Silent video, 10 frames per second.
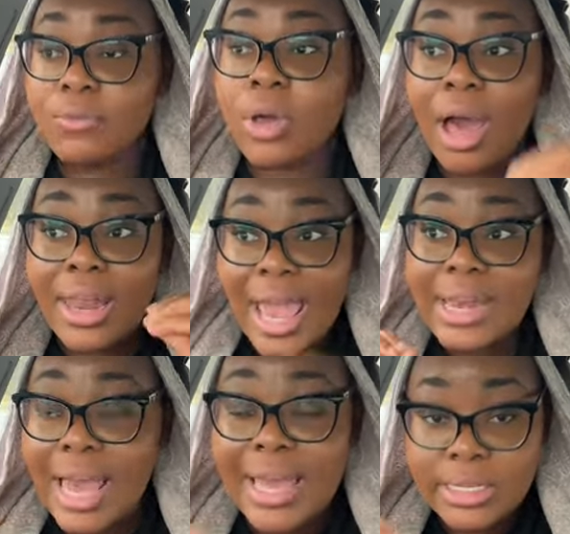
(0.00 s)
if God
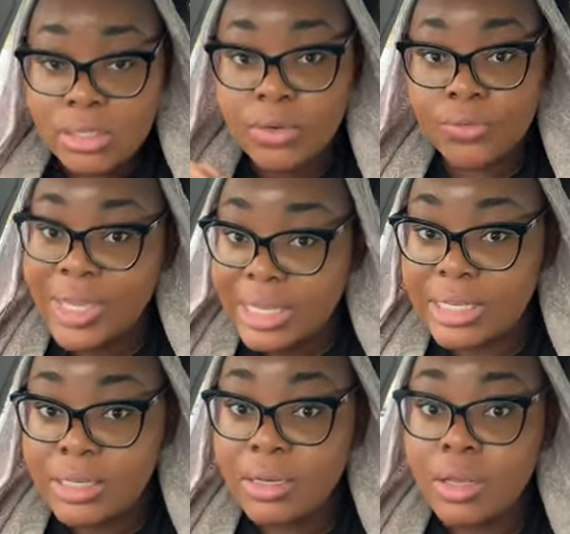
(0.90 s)
had not
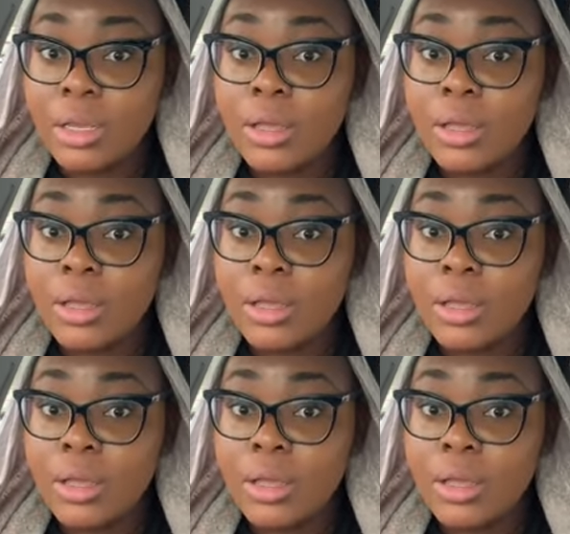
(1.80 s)
intervened,